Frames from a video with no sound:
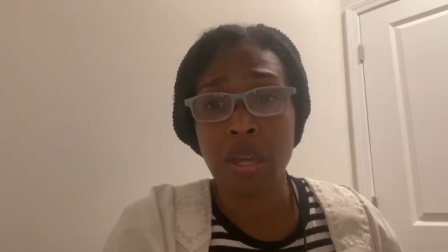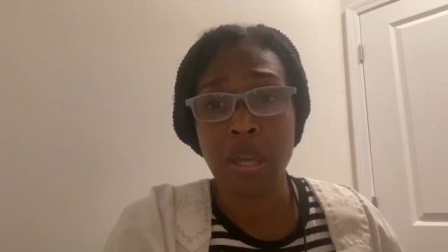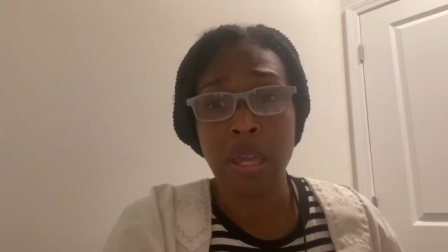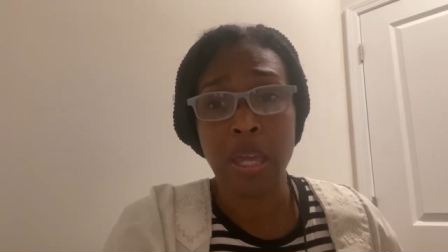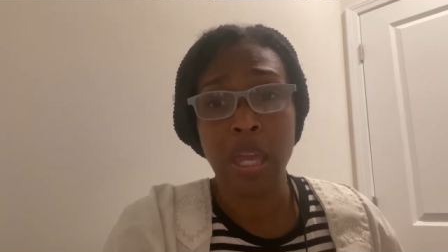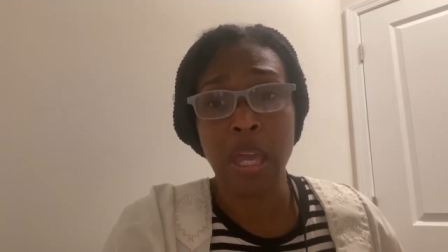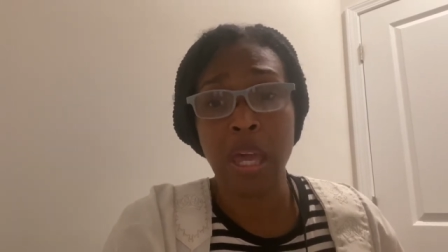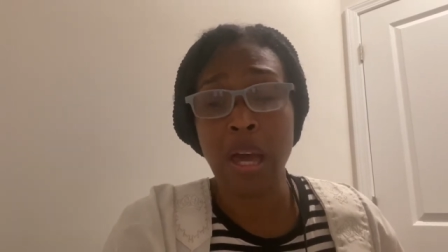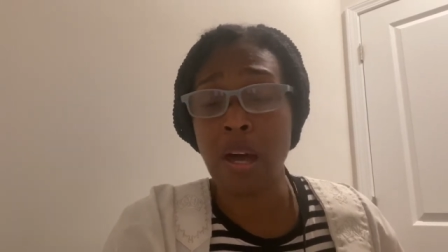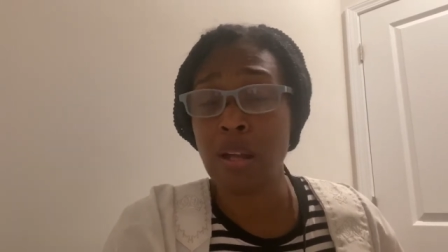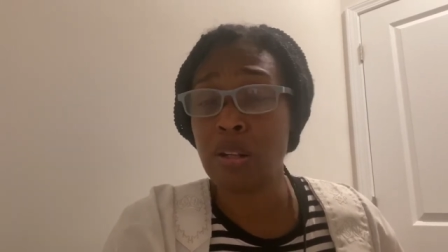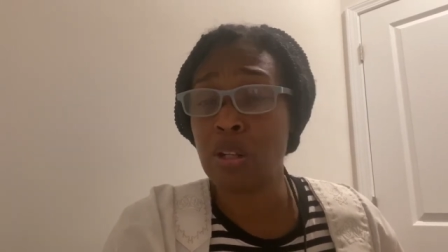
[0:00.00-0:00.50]

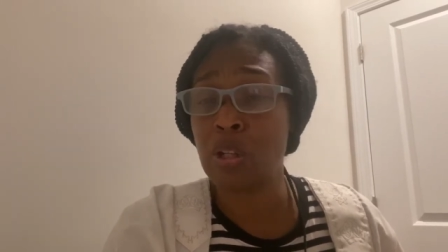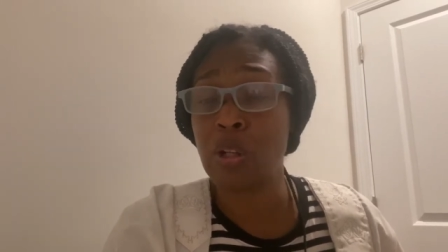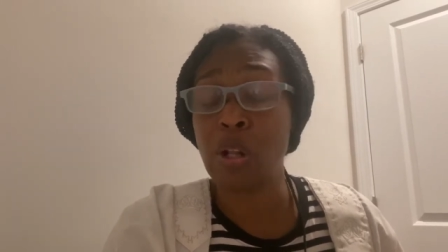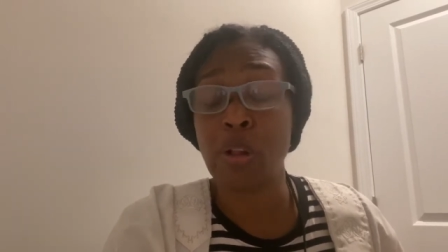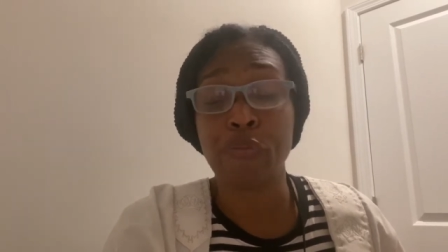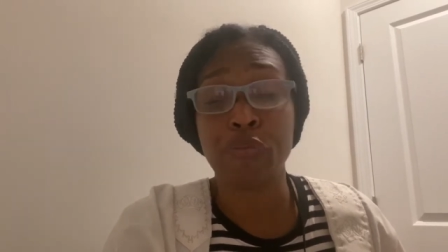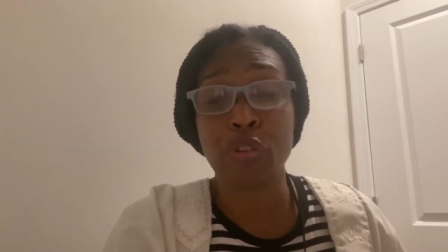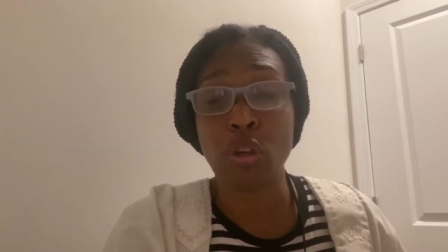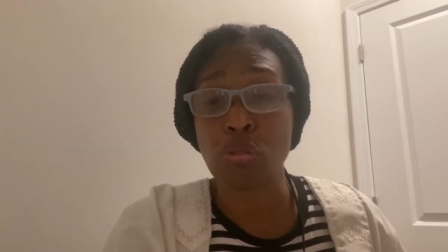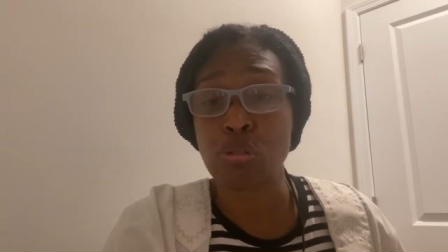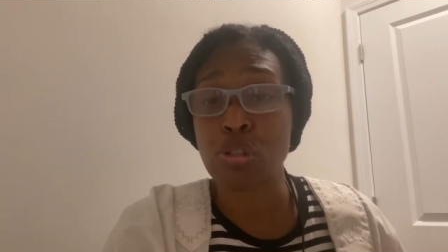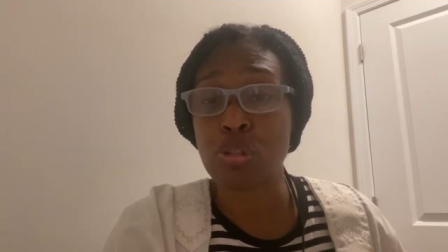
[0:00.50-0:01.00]
did If
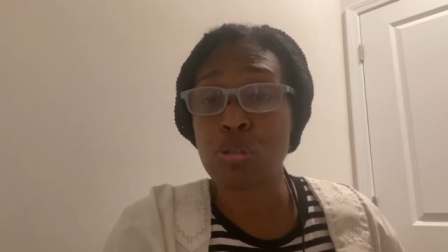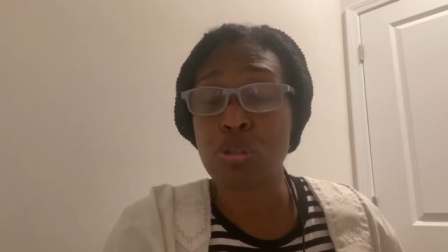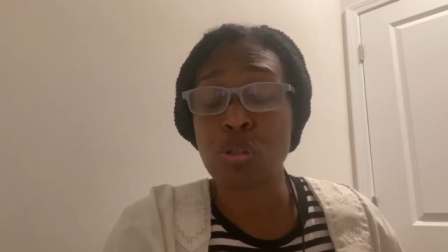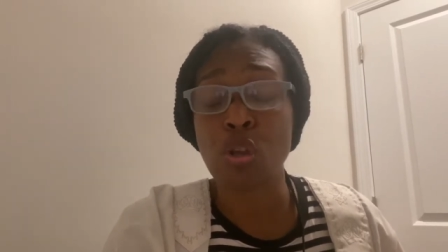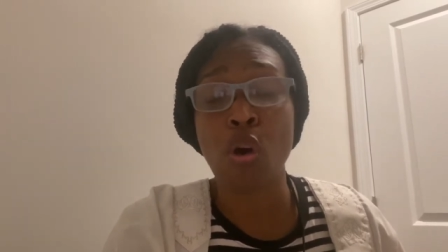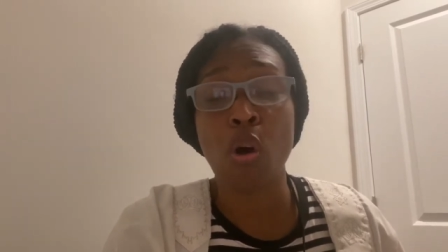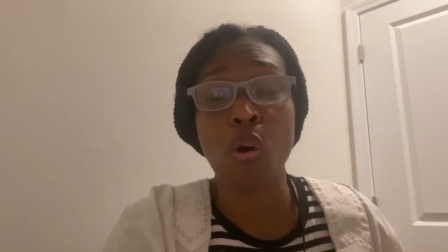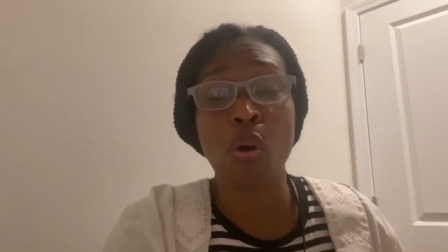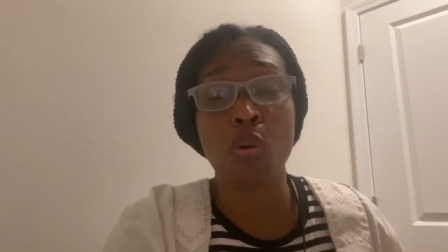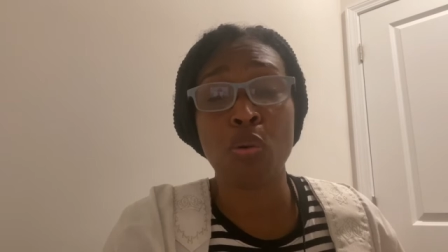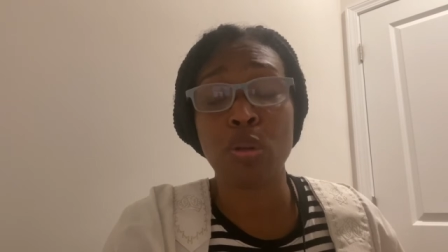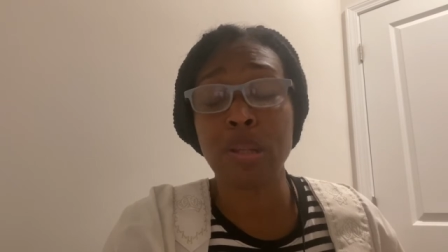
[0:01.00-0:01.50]
your
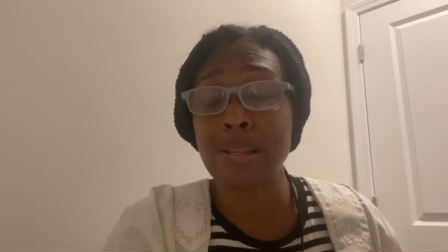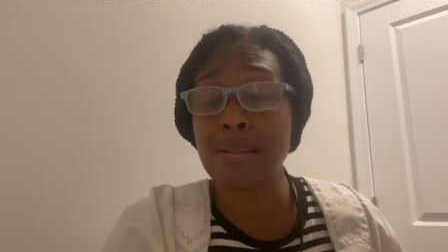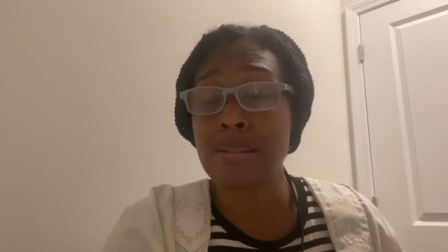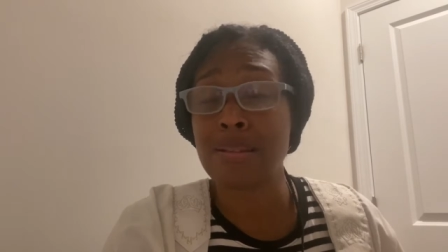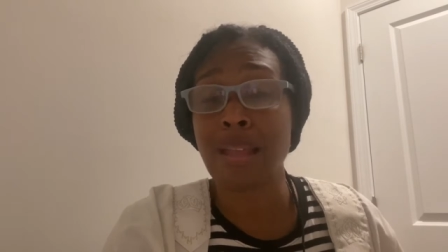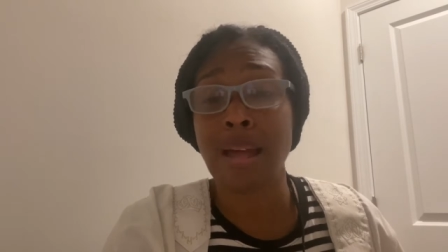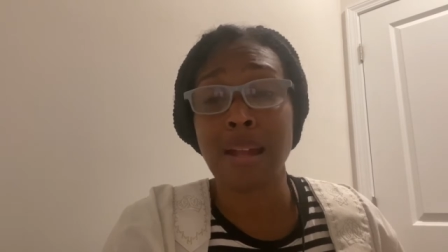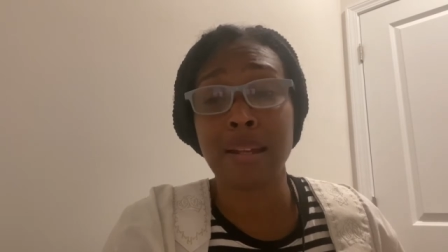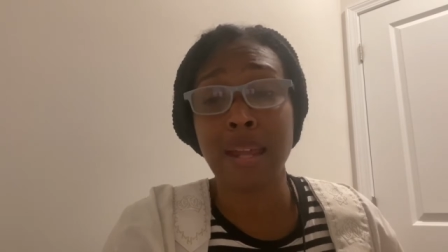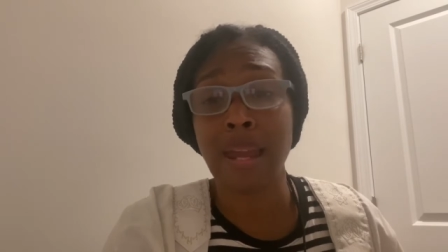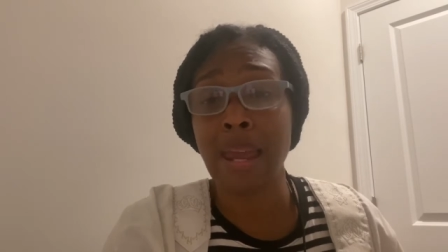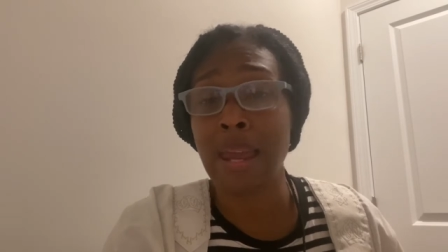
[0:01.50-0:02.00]
soul is
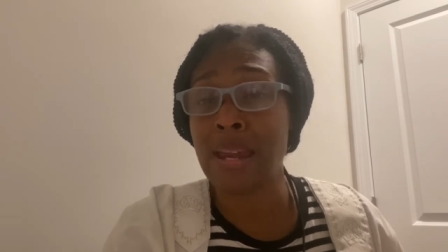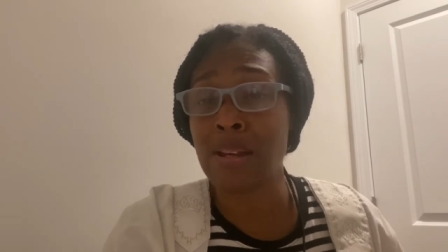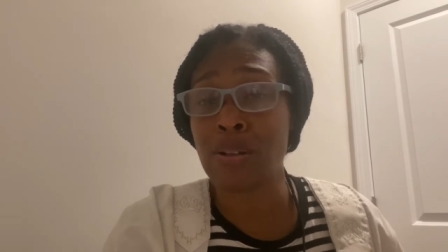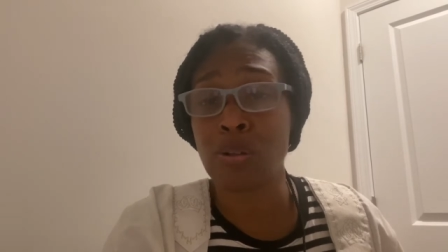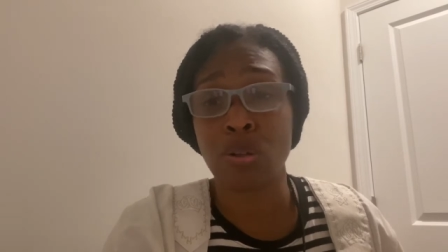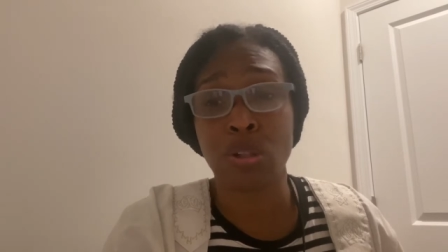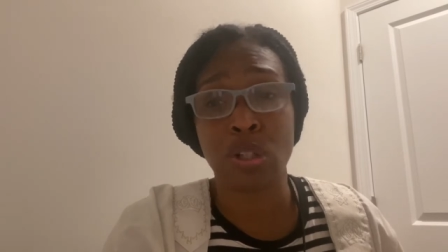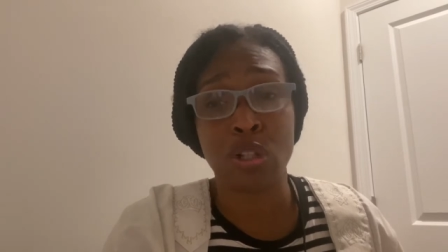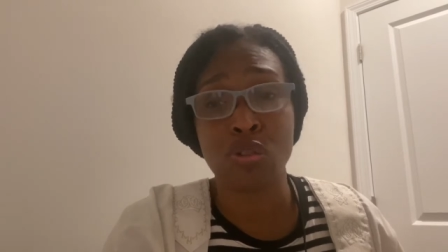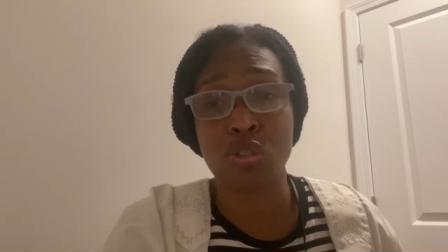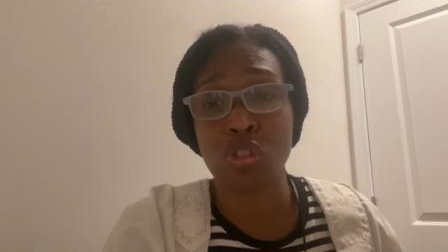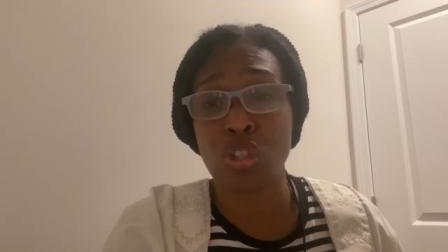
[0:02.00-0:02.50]
not anchored
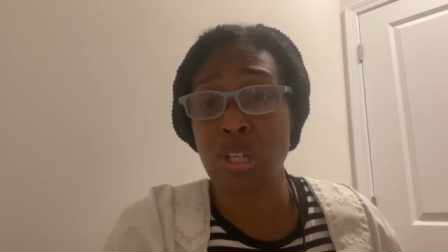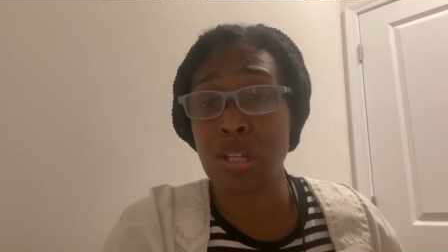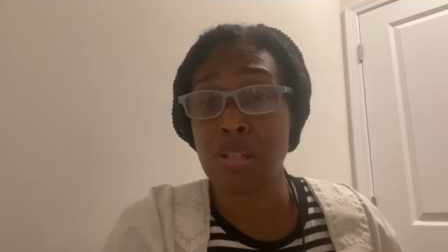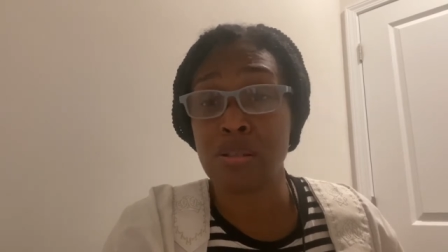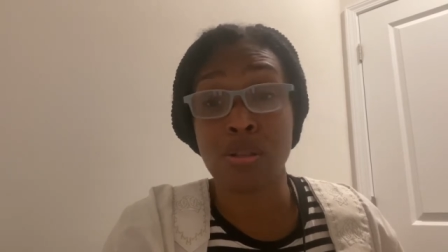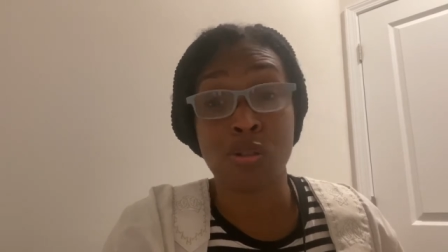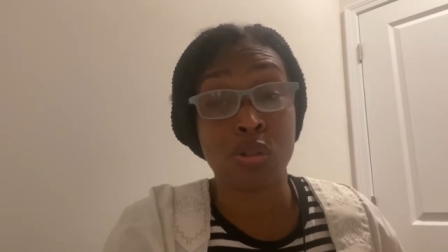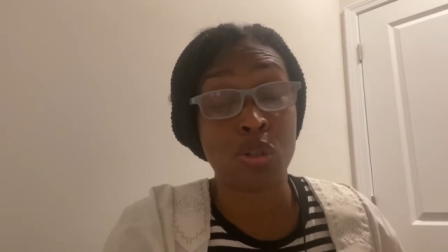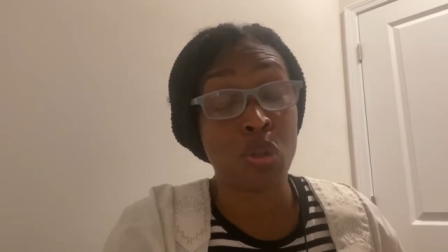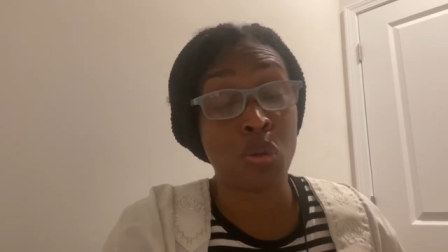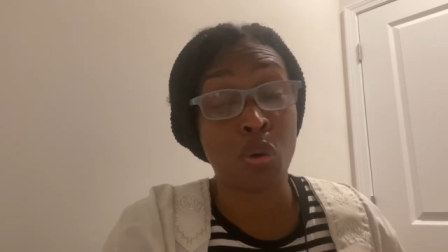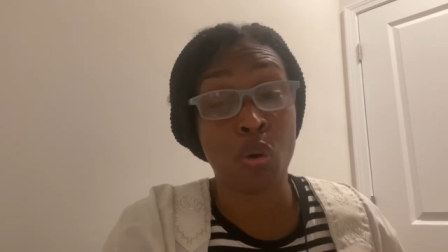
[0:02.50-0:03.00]
in
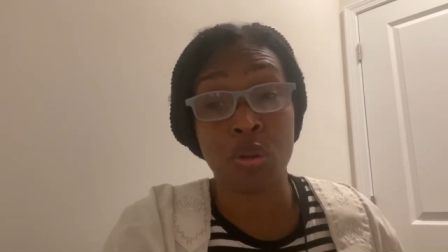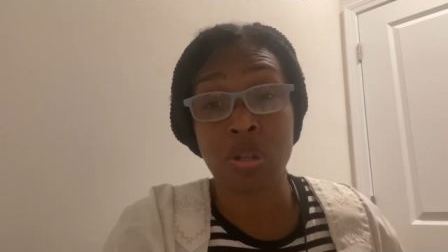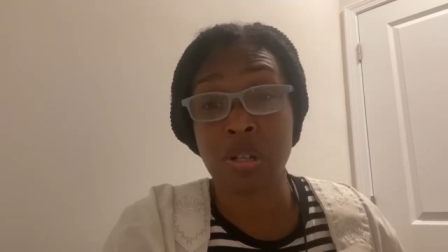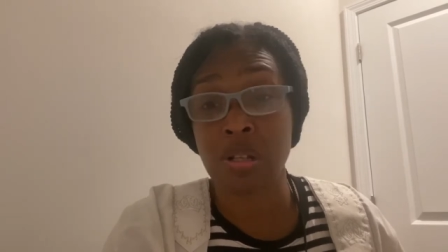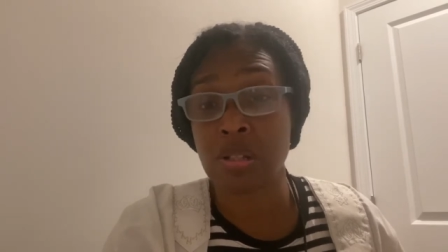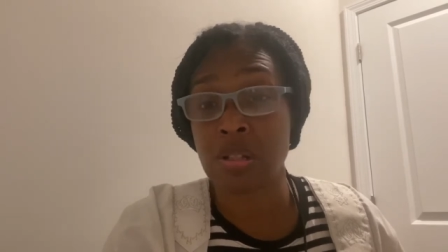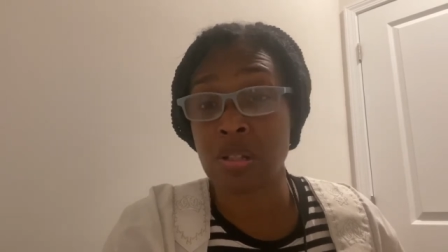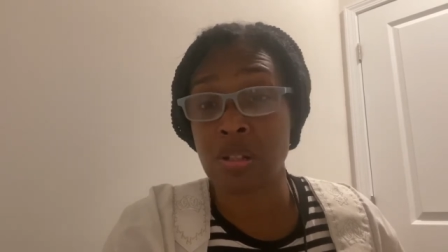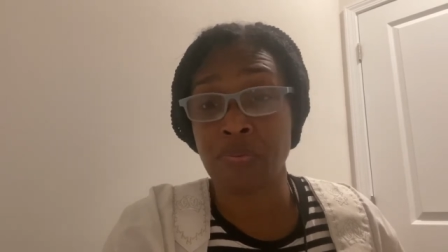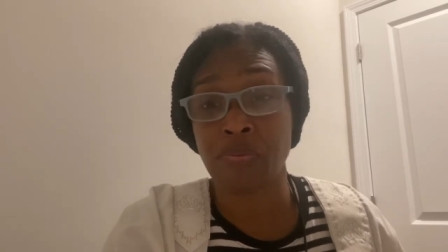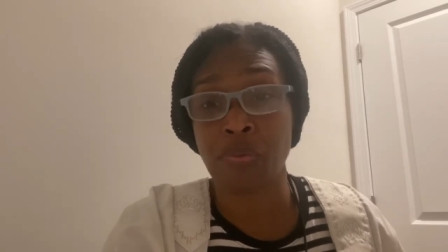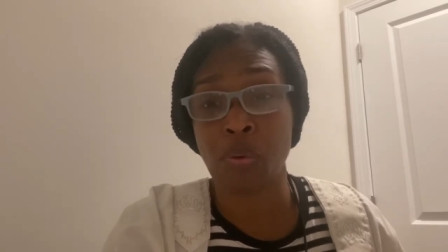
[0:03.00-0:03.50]
Jesus, you're going to
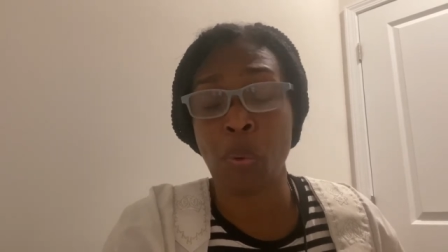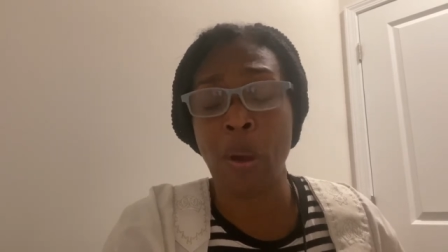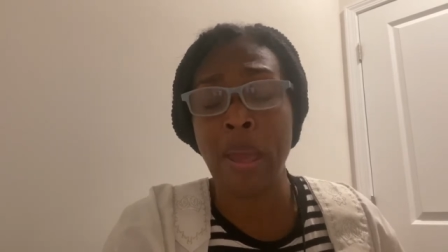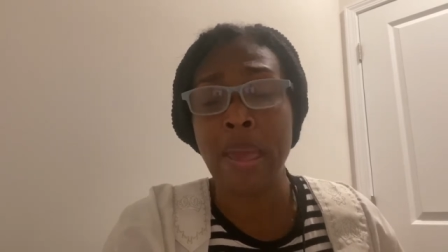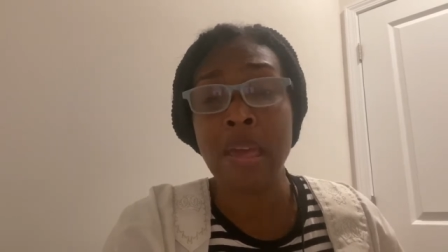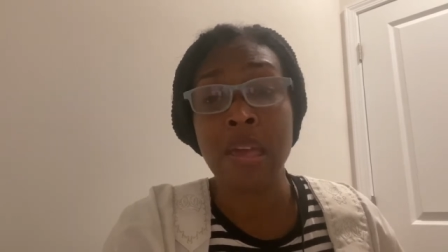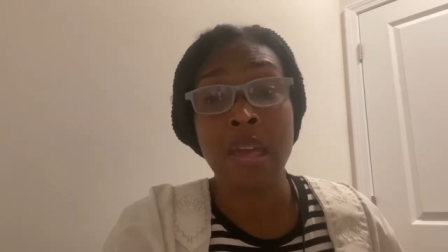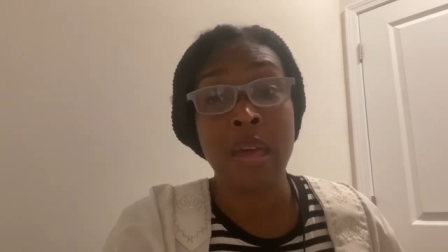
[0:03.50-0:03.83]
slip away.